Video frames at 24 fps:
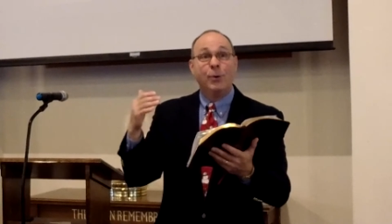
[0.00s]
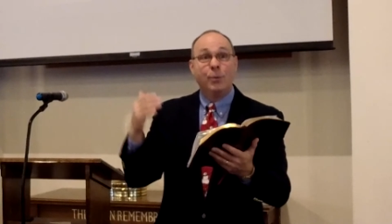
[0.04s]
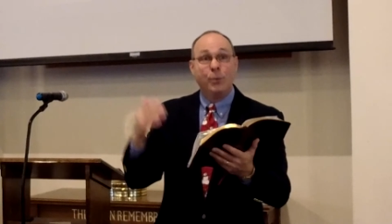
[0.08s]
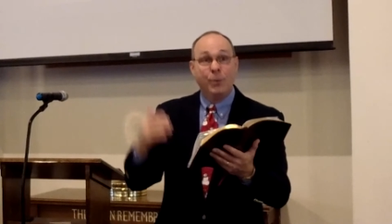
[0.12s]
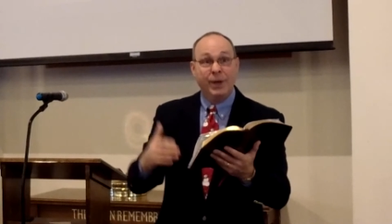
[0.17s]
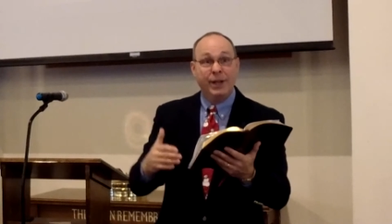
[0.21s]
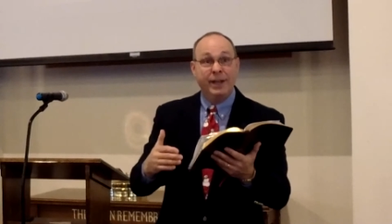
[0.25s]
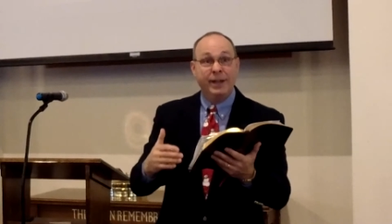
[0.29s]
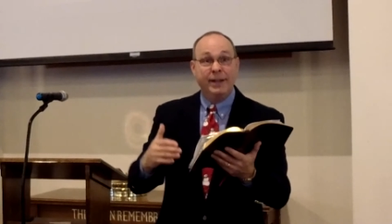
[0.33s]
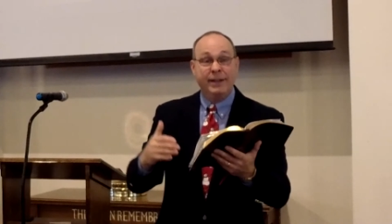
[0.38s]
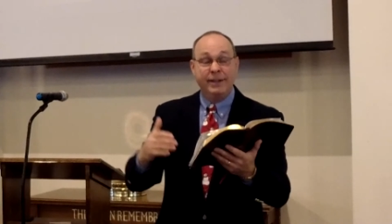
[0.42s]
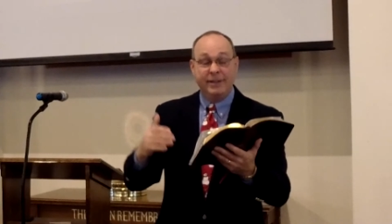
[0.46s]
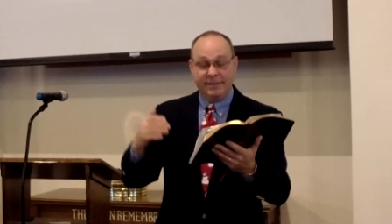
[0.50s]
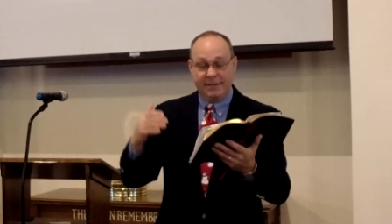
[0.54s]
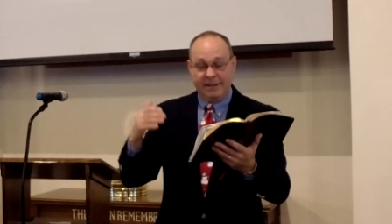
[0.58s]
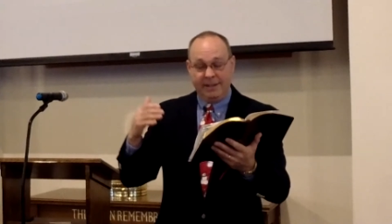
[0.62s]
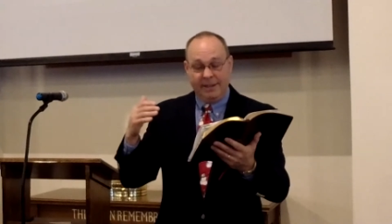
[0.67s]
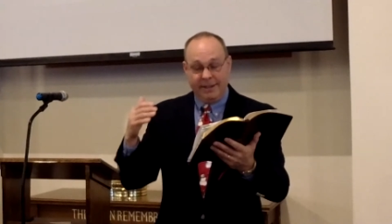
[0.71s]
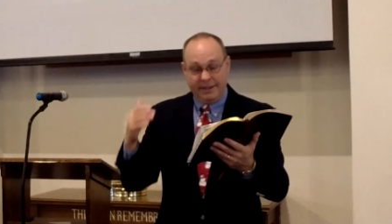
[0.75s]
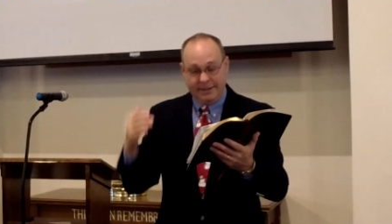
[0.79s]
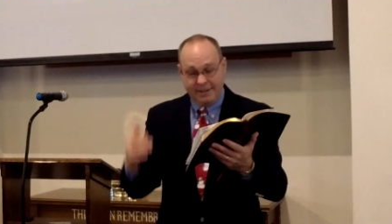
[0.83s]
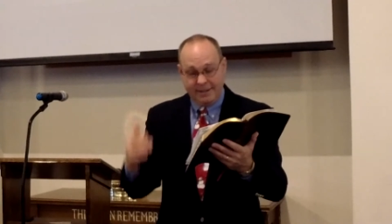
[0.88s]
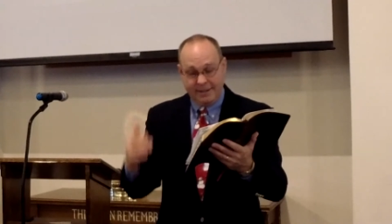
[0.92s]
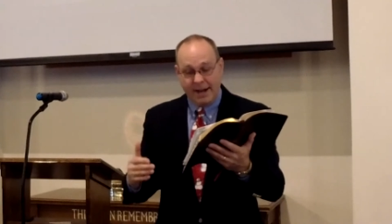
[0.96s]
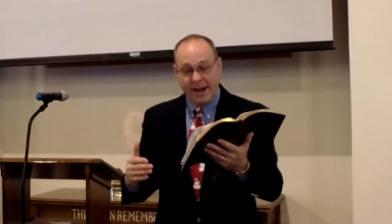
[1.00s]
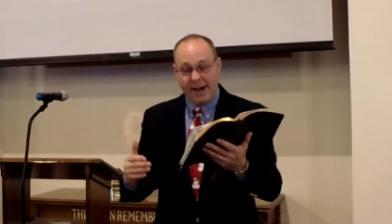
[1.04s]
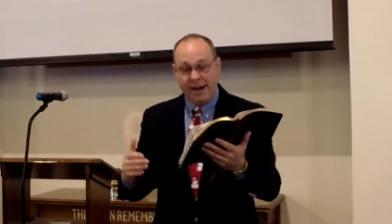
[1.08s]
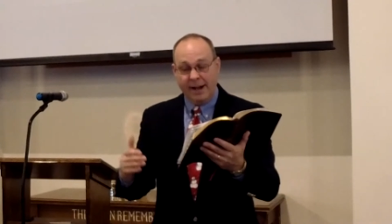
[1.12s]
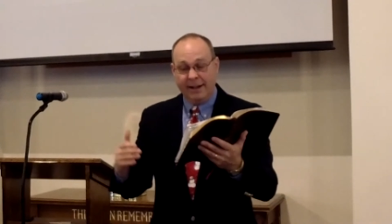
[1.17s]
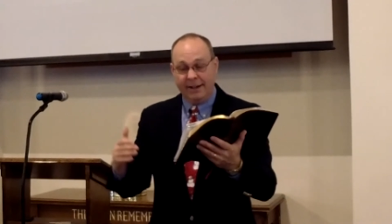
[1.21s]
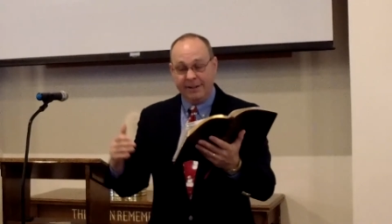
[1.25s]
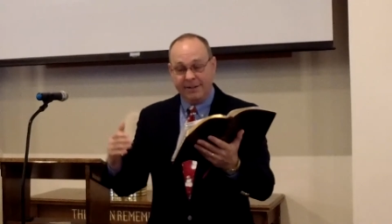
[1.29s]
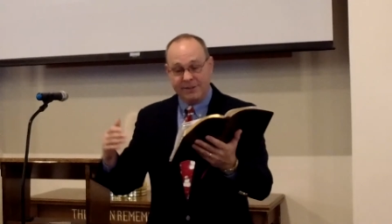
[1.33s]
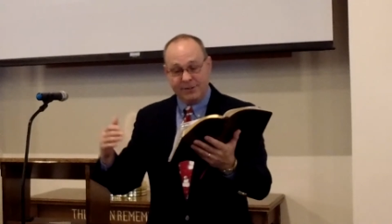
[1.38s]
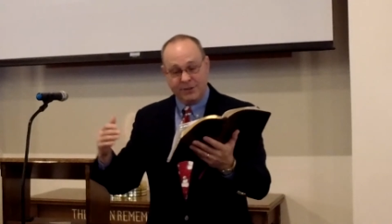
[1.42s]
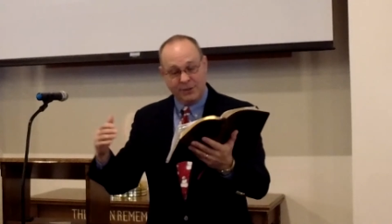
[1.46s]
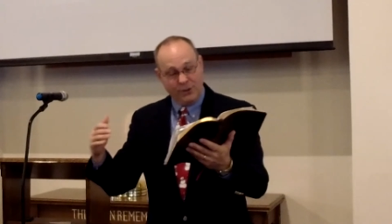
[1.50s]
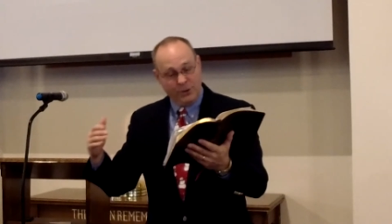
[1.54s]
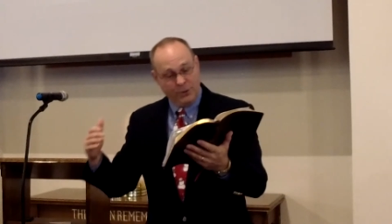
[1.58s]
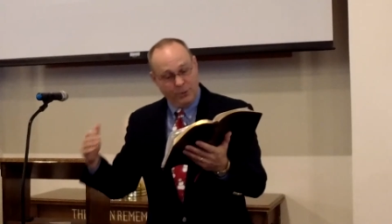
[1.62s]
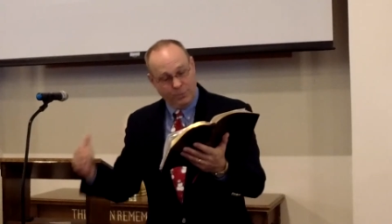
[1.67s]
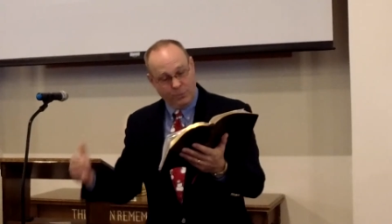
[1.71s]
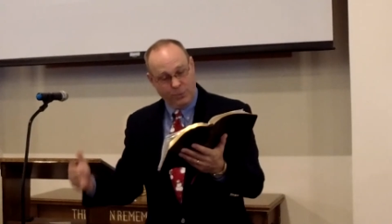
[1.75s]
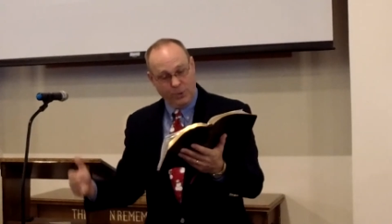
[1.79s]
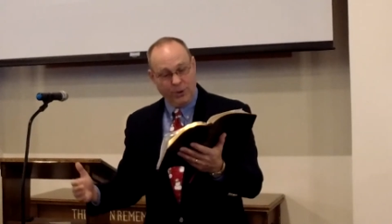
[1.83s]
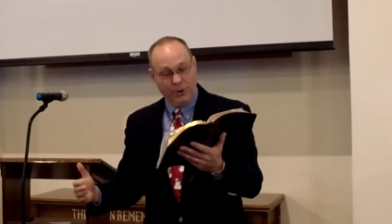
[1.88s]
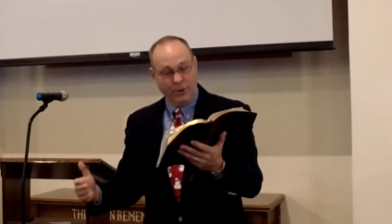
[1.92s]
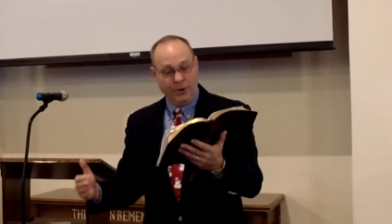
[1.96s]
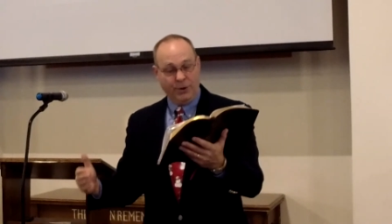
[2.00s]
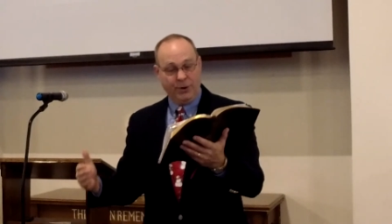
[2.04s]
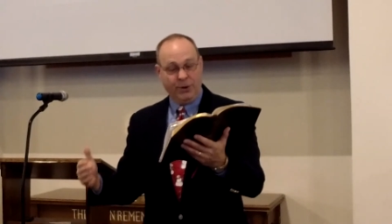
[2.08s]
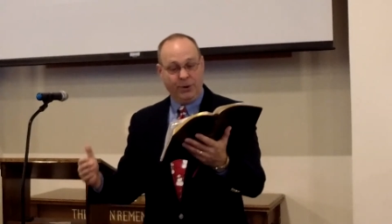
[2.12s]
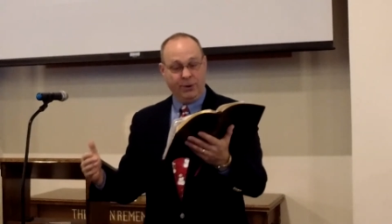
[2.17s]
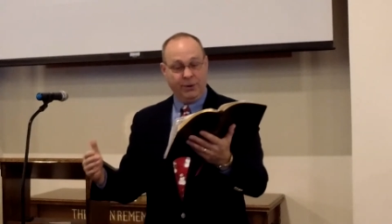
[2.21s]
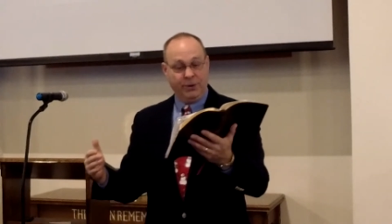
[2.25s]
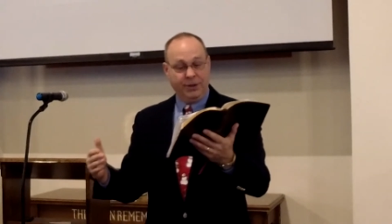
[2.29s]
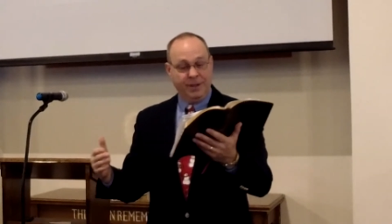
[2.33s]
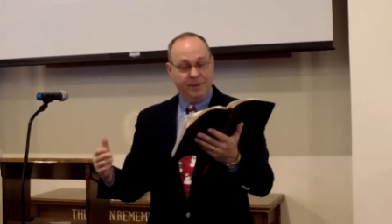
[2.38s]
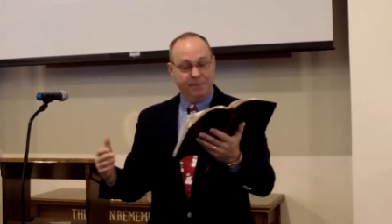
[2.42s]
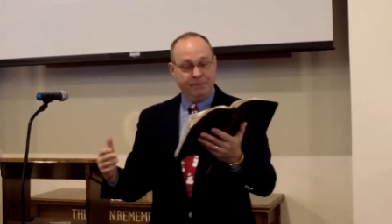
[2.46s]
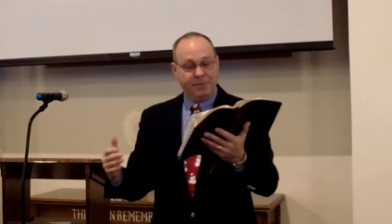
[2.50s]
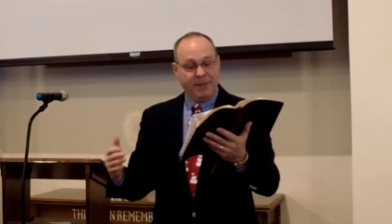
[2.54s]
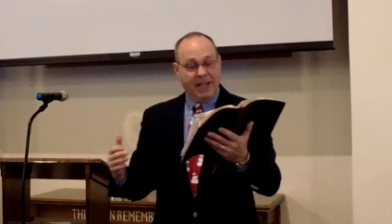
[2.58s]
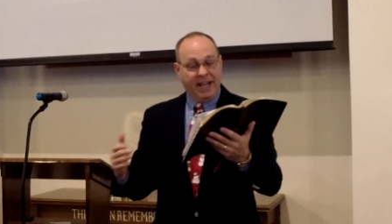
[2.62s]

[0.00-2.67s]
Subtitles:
with God's word,